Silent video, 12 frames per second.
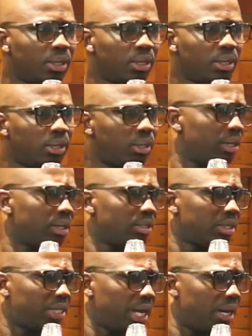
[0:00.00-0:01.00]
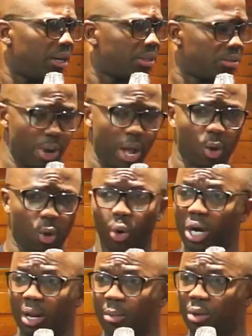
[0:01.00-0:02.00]
And they turned we are calling
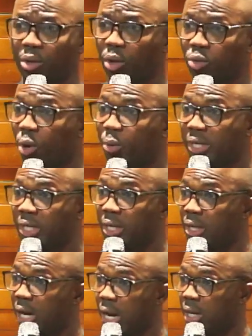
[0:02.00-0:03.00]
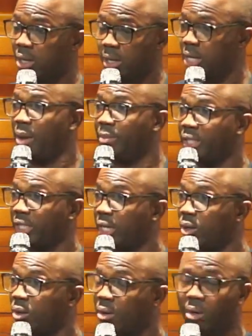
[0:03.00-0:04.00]
them with authority. I am Shano.
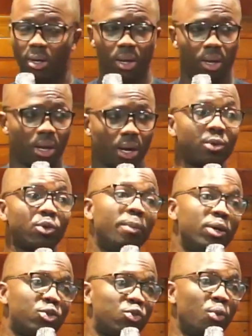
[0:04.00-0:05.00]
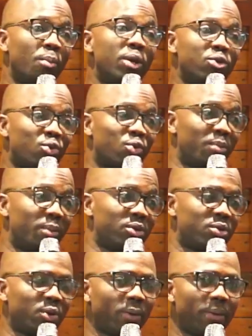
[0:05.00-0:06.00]
I'm the men's room, men's room, men's
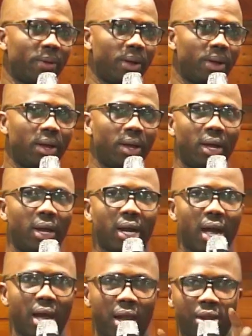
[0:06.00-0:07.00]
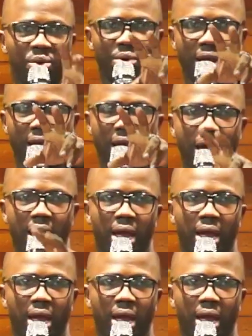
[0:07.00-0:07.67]
room. Now, in real, yeah.